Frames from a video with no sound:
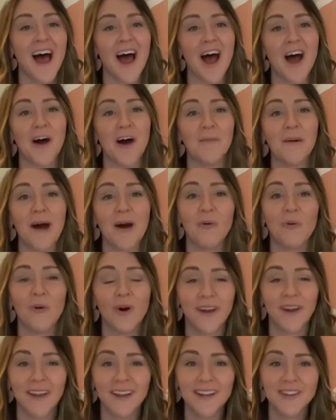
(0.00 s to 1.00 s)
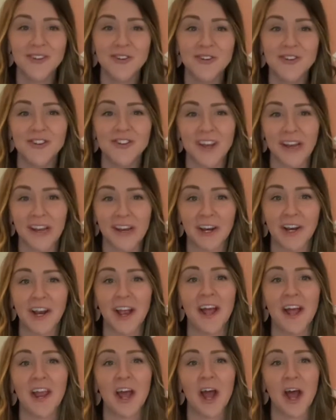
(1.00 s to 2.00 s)
Um, I wanted to share
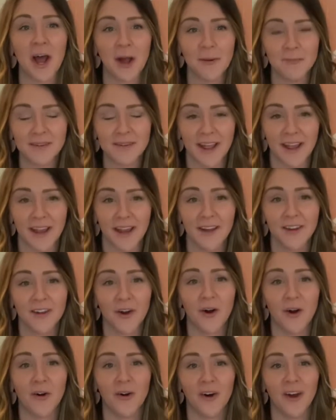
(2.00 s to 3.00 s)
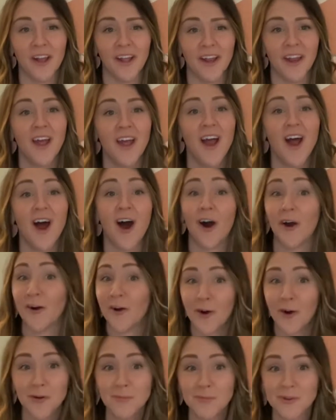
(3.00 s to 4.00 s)
an update on our
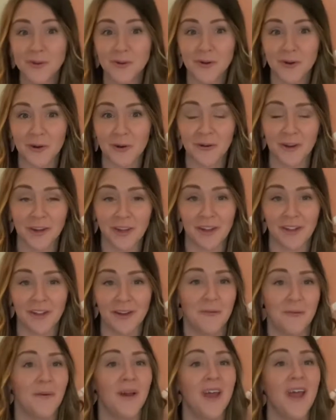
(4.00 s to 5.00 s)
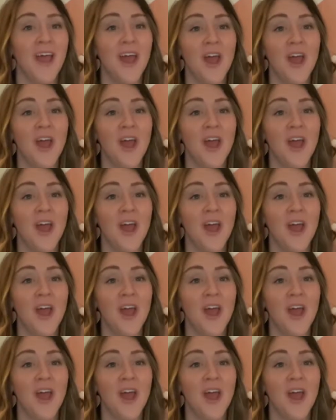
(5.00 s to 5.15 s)
homeschool curriculum.